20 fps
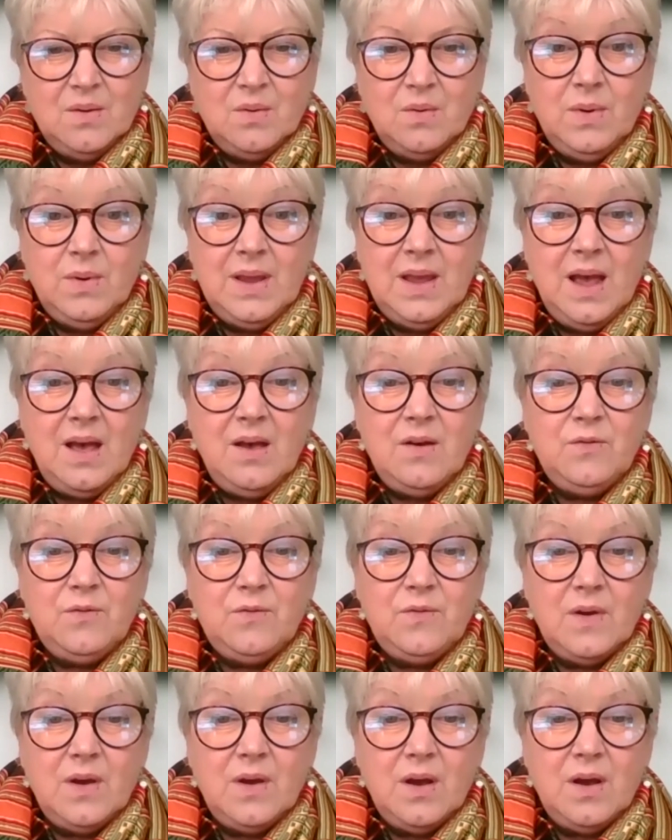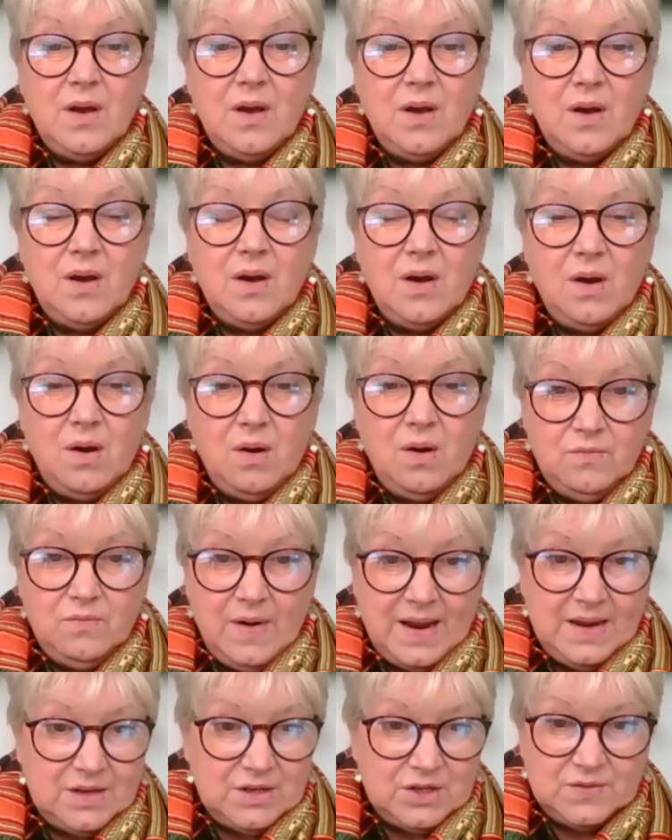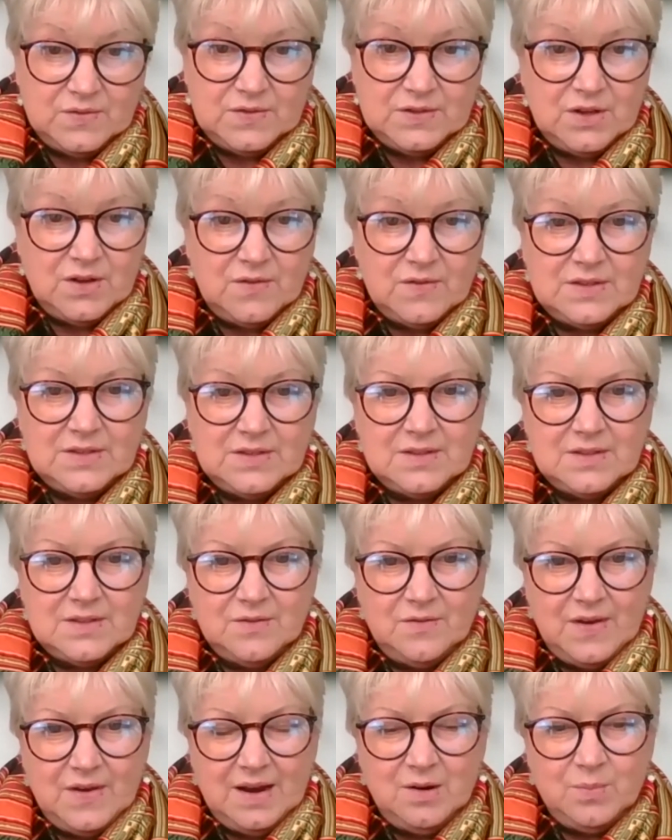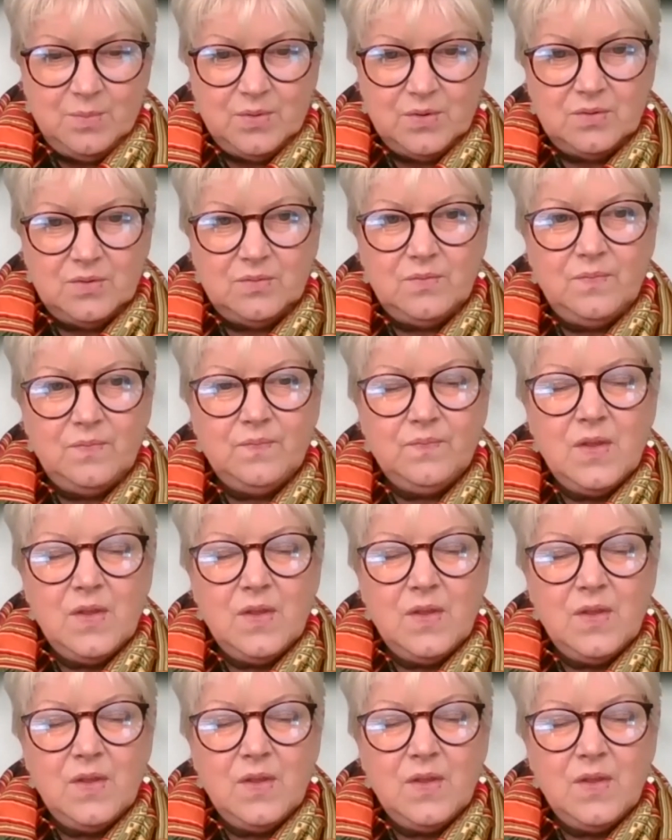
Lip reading: We have a whole range of services available,